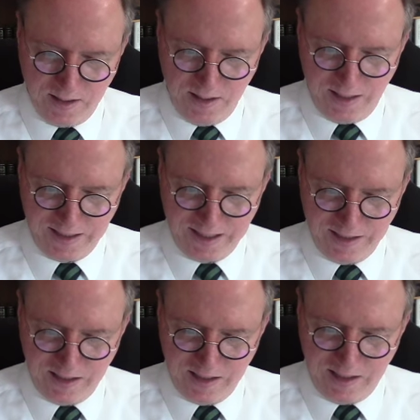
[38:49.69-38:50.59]
I
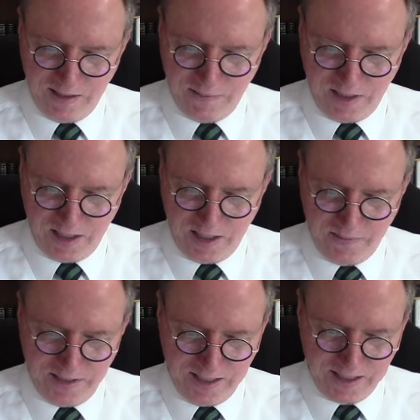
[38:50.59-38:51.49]
cannot
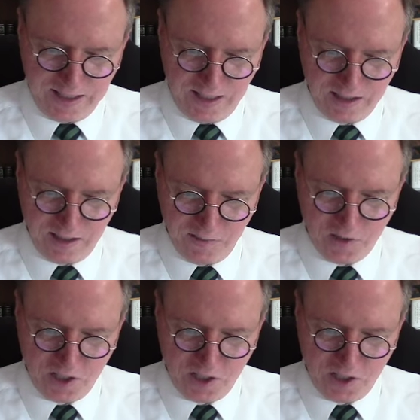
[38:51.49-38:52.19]
evolve an account of